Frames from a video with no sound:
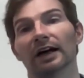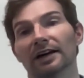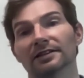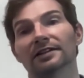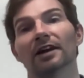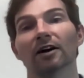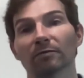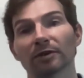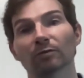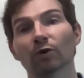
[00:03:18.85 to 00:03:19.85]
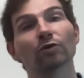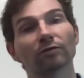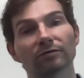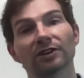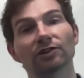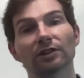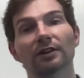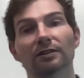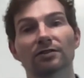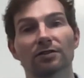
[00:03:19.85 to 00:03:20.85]
As there are people
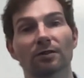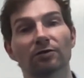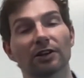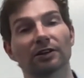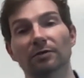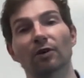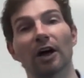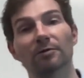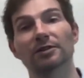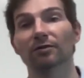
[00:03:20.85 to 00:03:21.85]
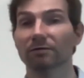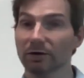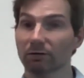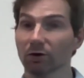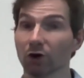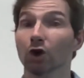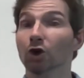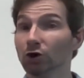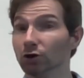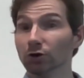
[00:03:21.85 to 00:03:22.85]
teaching the subject and perhaps even people
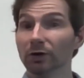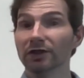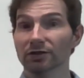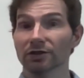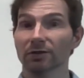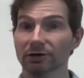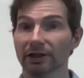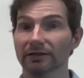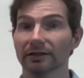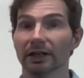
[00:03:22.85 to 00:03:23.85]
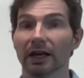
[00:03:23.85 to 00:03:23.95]
doing the subject.